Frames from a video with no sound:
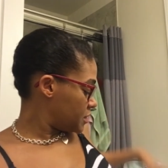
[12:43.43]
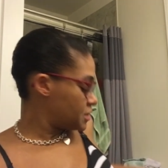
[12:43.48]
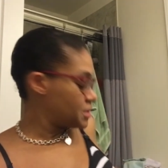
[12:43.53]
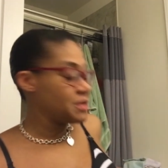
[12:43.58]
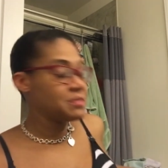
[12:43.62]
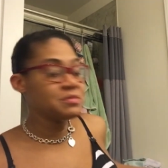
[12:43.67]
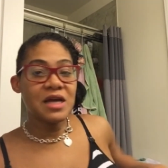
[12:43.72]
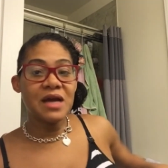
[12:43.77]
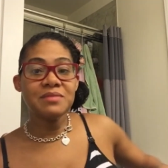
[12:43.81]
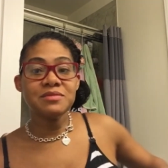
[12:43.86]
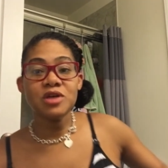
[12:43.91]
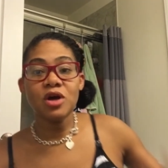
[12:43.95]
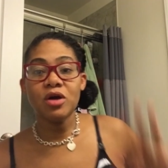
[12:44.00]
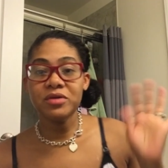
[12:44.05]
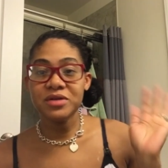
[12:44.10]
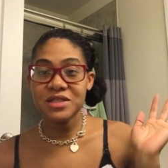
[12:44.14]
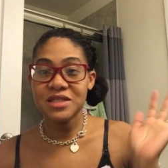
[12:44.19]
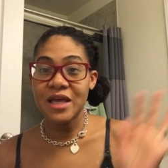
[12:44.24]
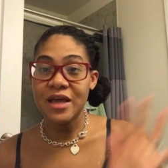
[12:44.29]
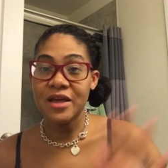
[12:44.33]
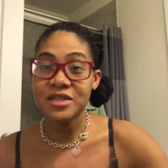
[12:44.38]
sometimes
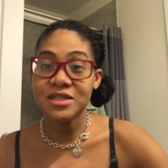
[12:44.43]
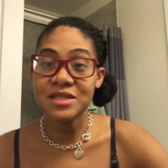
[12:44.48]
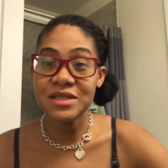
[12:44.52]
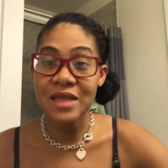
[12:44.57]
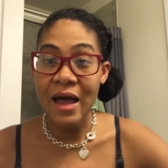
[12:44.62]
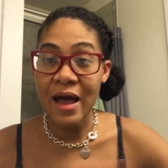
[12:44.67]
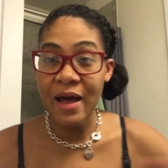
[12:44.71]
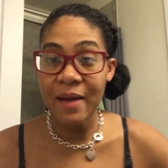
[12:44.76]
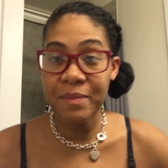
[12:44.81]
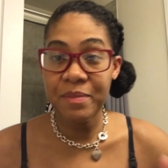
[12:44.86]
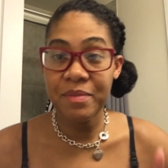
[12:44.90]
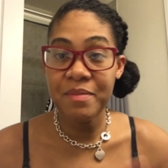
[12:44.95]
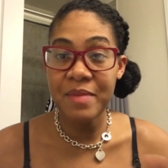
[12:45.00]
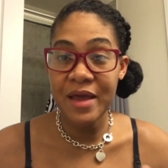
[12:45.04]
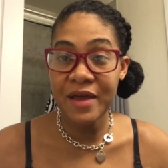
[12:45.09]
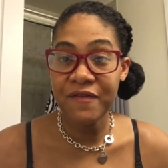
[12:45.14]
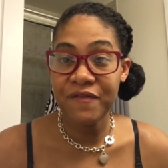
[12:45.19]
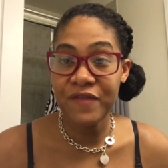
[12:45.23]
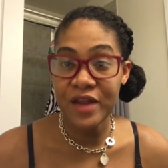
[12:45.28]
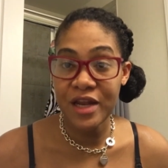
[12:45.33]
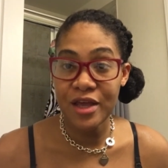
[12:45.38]
always say stop,
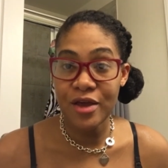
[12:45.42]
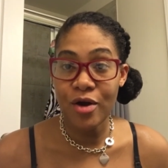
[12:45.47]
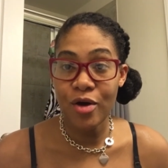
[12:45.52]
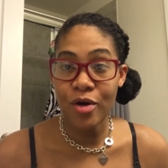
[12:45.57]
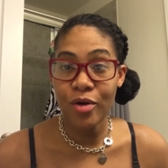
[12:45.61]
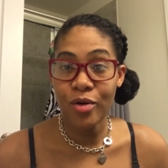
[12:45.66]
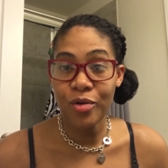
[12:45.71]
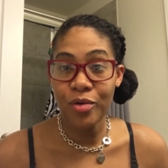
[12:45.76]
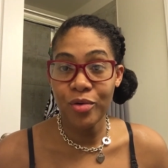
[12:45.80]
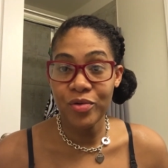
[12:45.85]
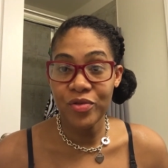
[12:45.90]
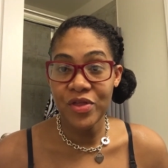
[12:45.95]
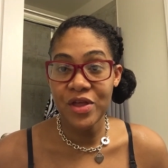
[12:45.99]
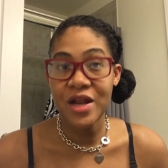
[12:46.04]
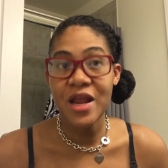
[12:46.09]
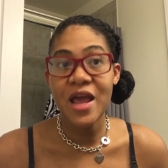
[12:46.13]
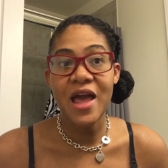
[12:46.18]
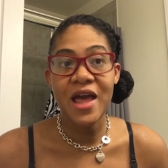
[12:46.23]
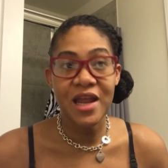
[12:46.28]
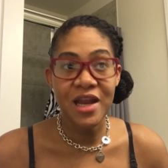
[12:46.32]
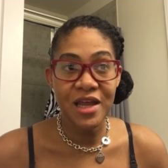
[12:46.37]
make a video,
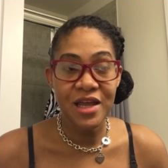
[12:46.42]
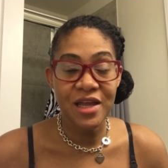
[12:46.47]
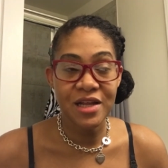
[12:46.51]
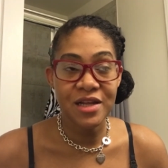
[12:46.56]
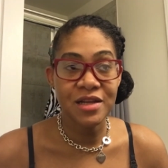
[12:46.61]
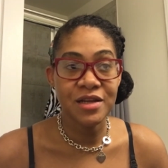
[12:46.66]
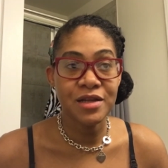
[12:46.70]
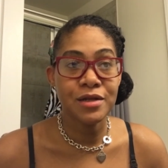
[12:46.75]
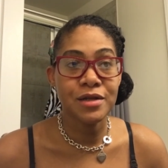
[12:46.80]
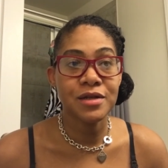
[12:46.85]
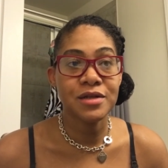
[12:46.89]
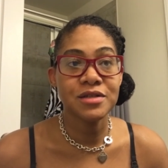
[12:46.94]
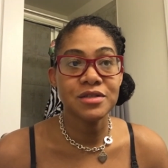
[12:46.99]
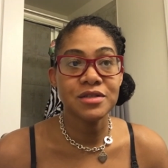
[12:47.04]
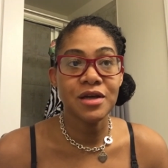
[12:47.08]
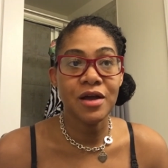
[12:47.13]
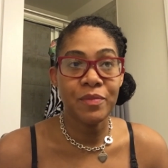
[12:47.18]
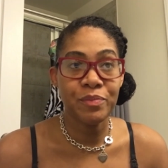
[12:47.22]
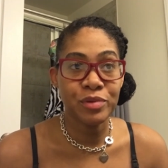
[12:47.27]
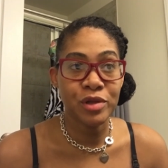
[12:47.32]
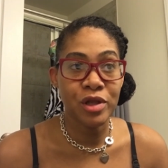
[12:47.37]
then edit and
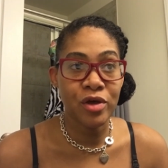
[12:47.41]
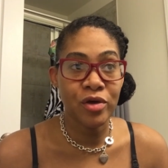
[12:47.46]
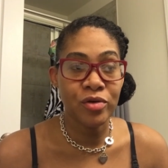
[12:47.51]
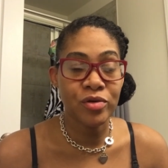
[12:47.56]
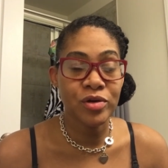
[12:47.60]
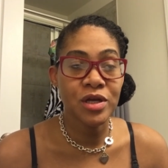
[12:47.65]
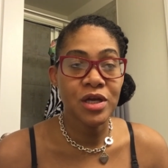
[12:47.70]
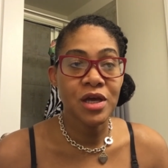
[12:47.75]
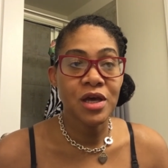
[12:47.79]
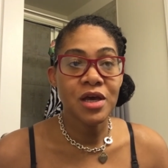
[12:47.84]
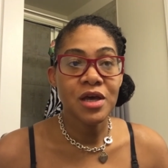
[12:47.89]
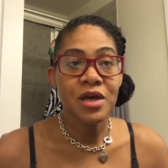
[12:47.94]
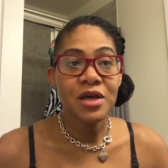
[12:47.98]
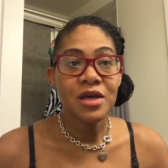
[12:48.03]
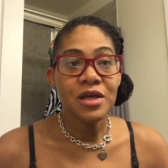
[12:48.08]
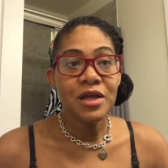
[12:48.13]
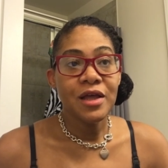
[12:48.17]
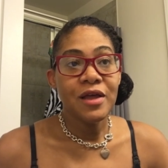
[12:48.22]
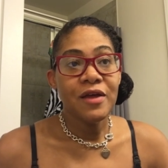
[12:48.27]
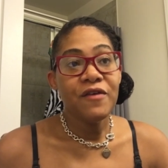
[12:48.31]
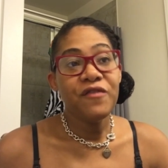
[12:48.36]
upload,
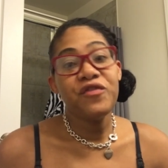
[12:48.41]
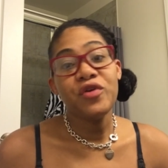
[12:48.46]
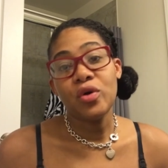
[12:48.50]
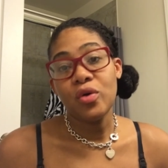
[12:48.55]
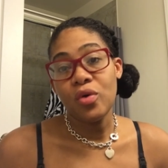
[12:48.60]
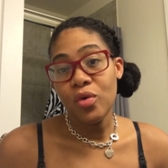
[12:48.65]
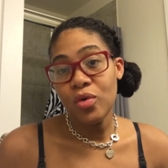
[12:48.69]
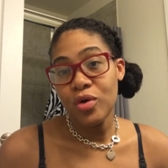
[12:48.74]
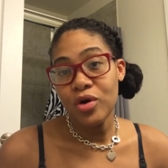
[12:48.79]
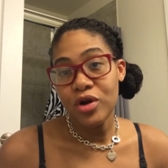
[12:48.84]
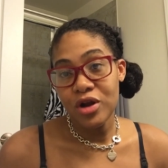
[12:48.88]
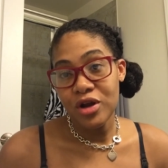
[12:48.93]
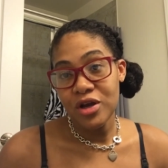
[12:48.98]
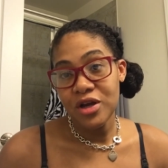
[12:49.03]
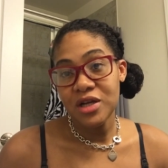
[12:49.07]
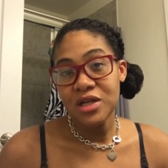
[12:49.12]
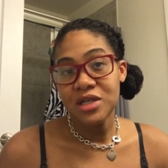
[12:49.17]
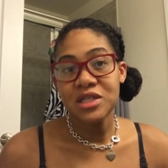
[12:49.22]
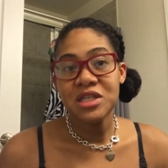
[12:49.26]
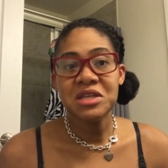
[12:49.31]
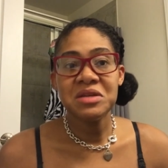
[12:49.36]
fill
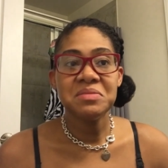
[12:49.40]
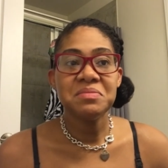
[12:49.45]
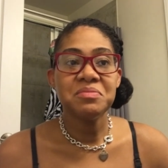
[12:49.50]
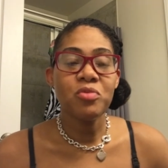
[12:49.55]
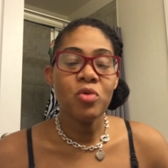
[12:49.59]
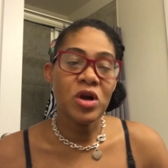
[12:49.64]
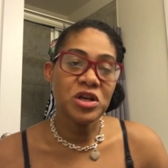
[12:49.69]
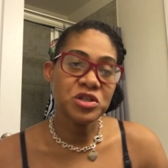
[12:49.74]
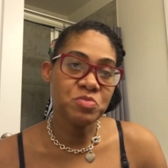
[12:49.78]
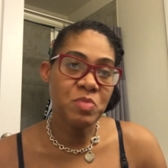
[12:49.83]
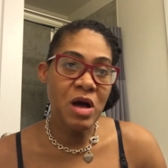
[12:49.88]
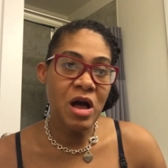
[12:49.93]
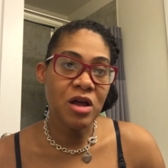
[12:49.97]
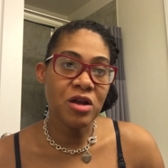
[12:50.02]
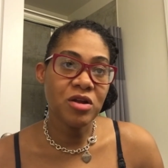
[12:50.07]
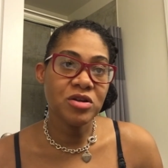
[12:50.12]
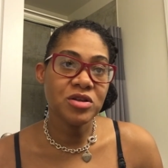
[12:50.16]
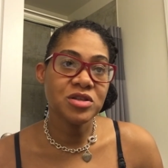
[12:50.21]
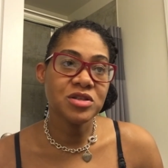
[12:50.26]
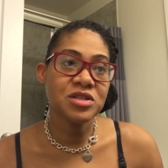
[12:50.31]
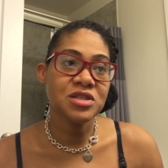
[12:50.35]
orders, wash
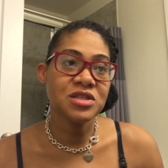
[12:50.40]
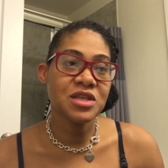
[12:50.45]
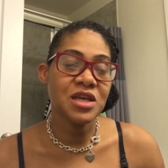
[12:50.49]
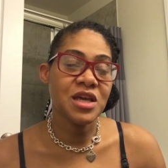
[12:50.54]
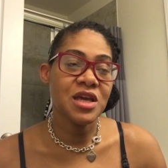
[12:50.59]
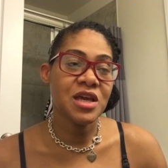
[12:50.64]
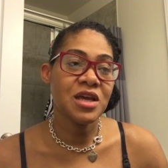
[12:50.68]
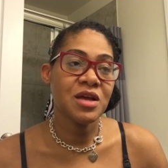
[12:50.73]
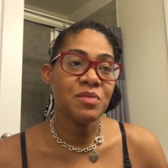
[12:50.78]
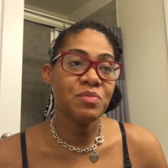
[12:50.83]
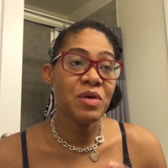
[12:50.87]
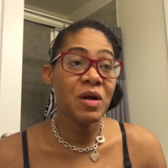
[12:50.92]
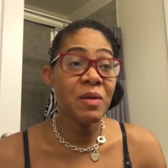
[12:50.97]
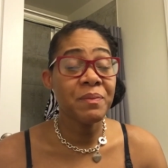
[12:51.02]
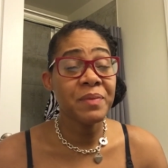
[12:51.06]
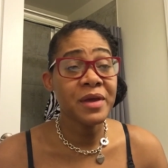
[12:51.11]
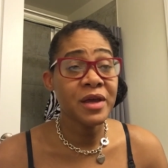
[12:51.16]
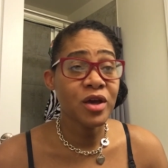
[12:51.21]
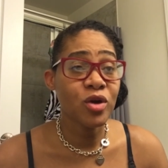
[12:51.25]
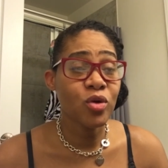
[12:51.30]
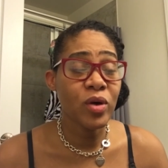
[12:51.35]
bottles, and
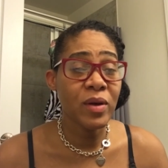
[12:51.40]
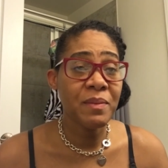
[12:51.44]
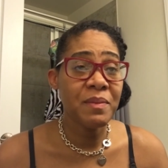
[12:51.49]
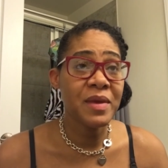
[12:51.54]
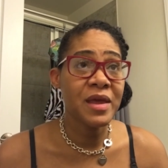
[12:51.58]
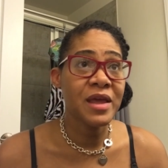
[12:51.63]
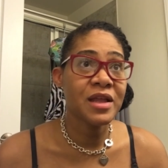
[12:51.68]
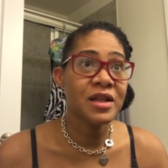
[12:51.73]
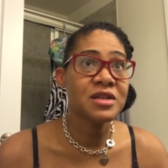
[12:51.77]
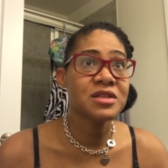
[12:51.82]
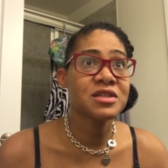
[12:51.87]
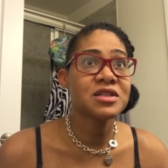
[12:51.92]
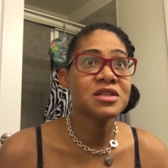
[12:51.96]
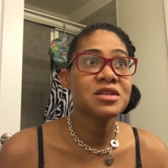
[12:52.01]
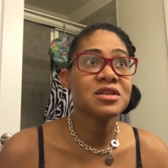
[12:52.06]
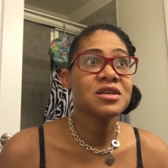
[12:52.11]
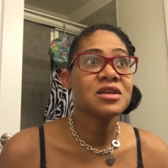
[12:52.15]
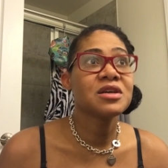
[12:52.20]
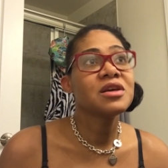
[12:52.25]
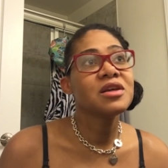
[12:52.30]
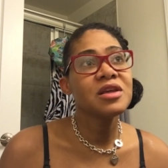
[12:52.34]
pumping equipment,
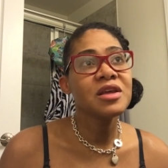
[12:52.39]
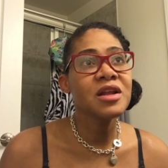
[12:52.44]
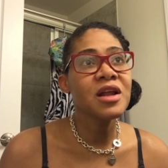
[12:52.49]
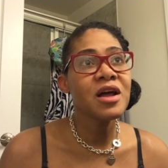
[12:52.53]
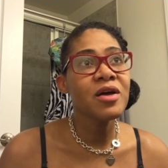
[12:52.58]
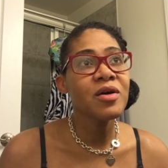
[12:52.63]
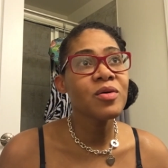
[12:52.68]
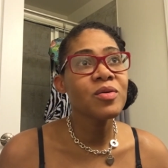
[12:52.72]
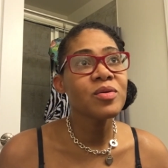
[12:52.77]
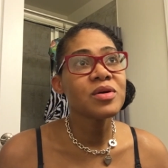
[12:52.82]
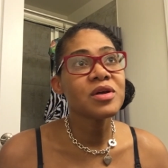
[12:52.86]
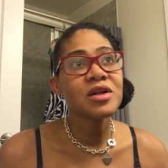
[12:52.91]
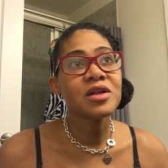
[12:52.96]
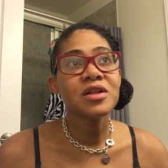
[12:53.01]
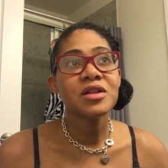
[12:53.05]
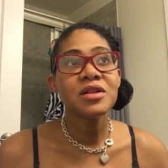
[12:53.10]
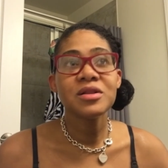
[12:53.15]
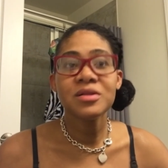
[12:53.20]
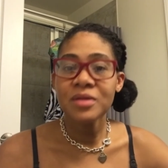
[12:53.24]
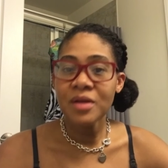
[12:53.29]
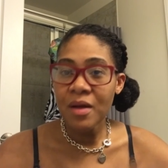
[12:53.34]
you know,
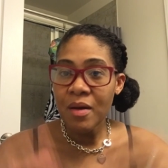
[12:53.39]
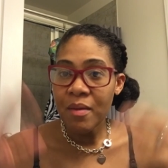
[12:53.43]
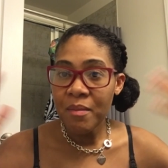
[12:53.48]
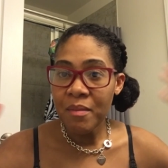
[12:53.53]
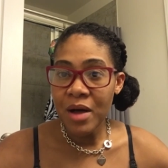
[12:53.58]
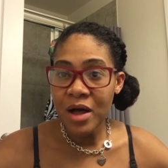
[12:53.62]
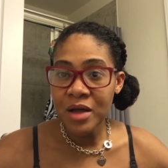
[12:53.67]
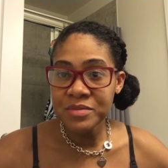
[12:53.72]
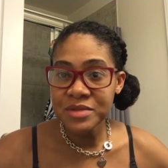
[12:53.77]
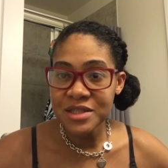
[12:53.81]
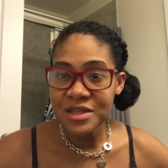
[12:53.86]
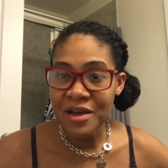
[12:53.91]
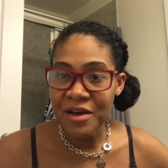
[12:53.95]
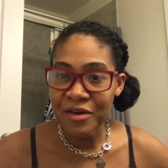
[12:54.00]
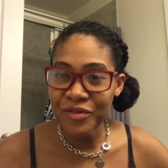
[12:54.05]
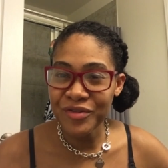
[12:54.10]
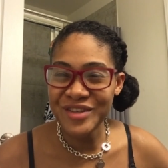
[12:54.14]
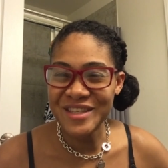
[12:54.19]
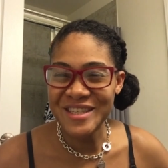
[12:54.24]
mom stuff.